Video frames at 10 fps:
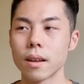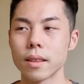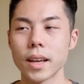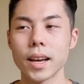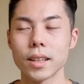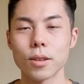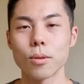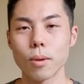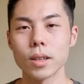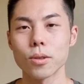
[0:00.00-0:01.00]
that you
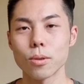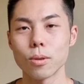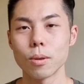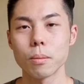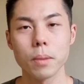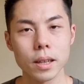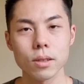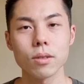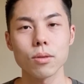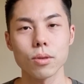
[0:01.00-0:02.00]
want to pass
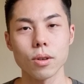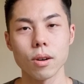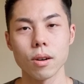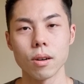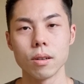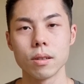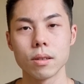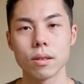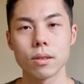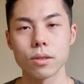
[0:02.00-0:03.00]
on to your
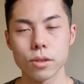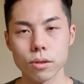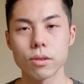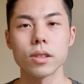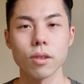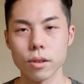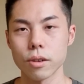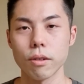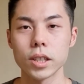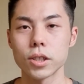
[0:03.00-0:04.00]
children or your
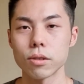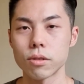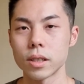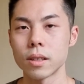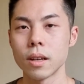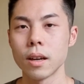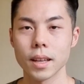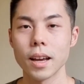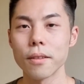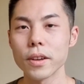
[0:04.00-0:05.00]
grandchildren.
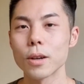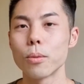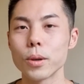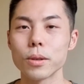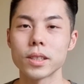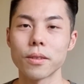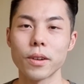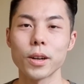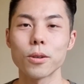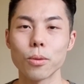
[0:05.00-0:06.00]
Having a will is a
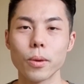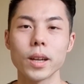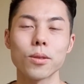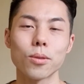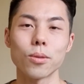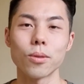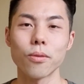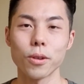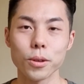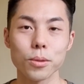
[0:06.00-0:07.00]
very good way
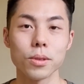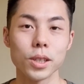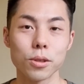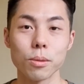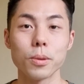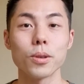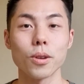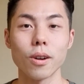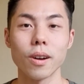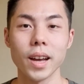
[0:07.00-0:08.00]
for you to distribute
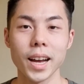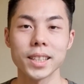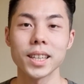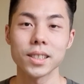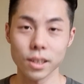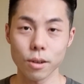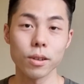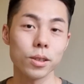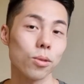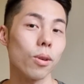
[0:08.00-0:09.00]
your assets
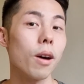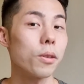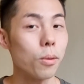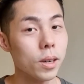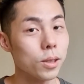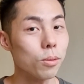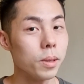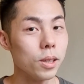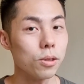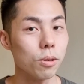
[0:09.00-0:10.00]
according to how you want it to be
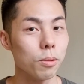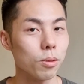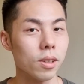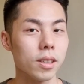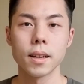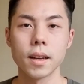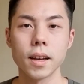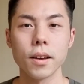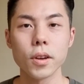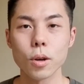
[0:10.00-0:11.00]
distributed.
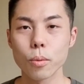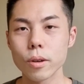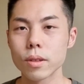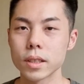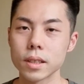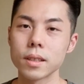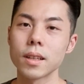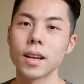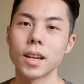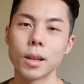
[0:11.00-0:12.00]
Having a will doesn't
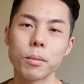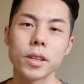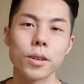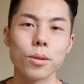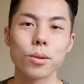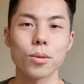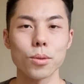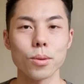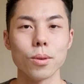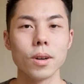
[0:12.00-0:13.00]
limit you
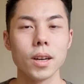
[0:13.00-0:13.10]
to